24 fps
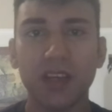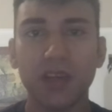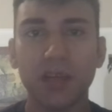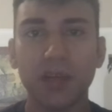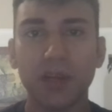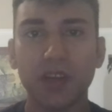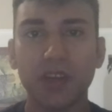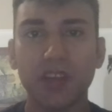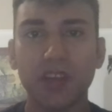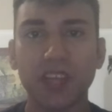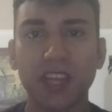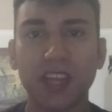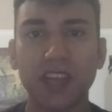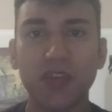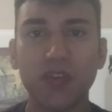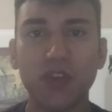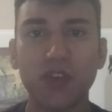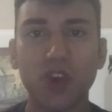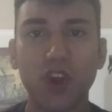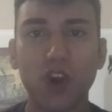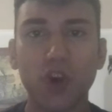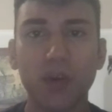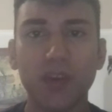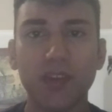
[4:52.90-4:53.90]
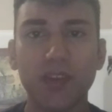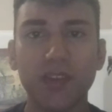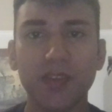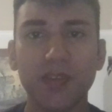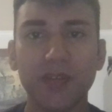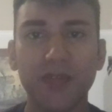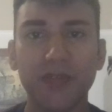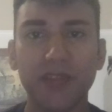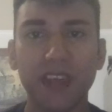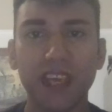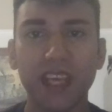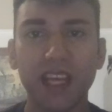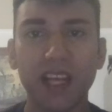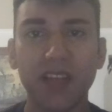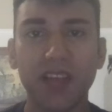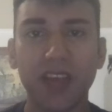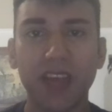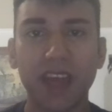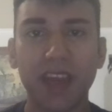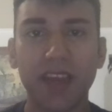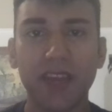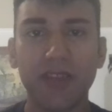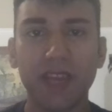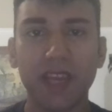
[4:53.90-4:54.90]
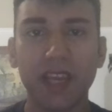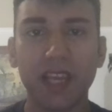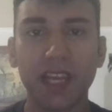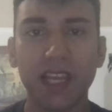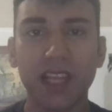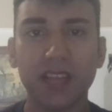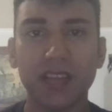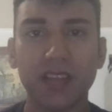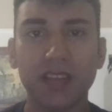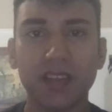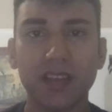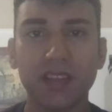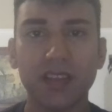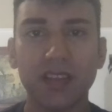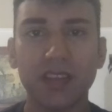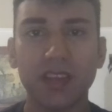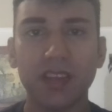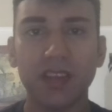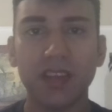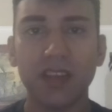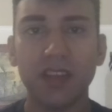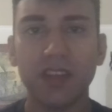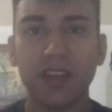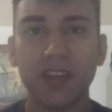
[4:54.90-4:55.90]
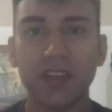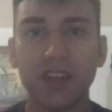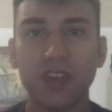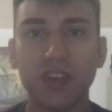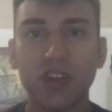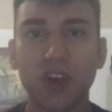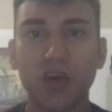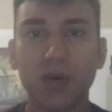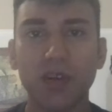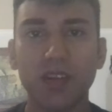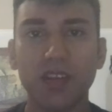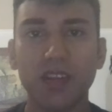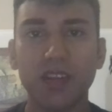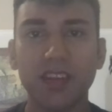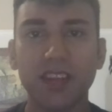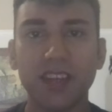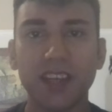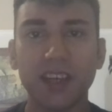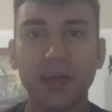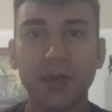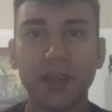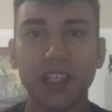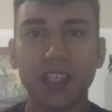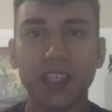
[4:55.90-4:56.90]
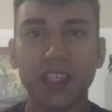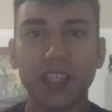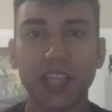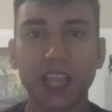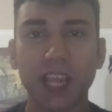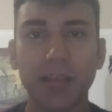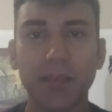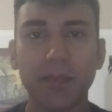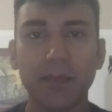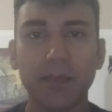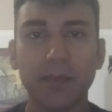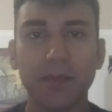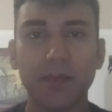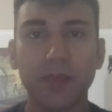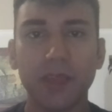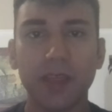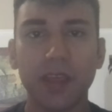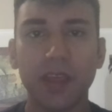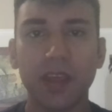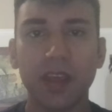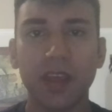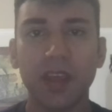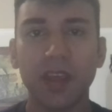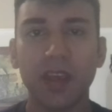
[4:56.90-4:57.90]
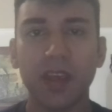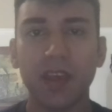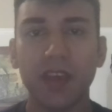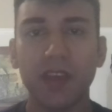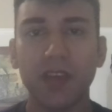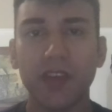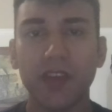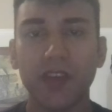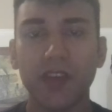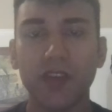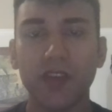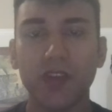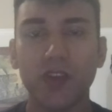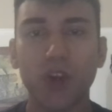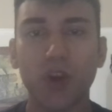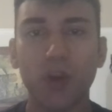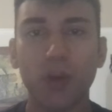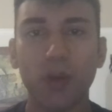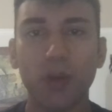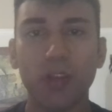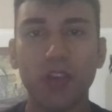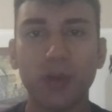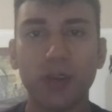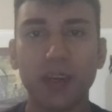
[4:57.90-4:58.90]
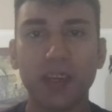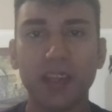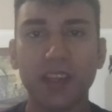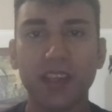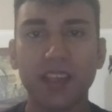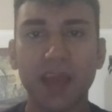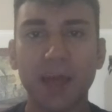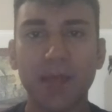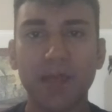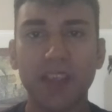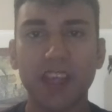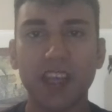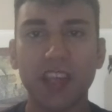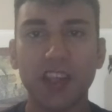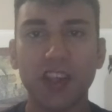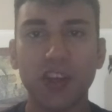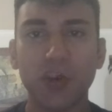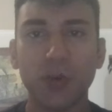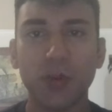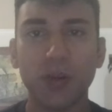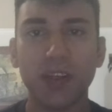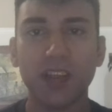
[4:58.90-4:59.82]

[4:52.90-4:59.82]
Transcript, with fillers: because they do not want to feel their feelings. They do not want to deal with the shame. They do not want to accept that you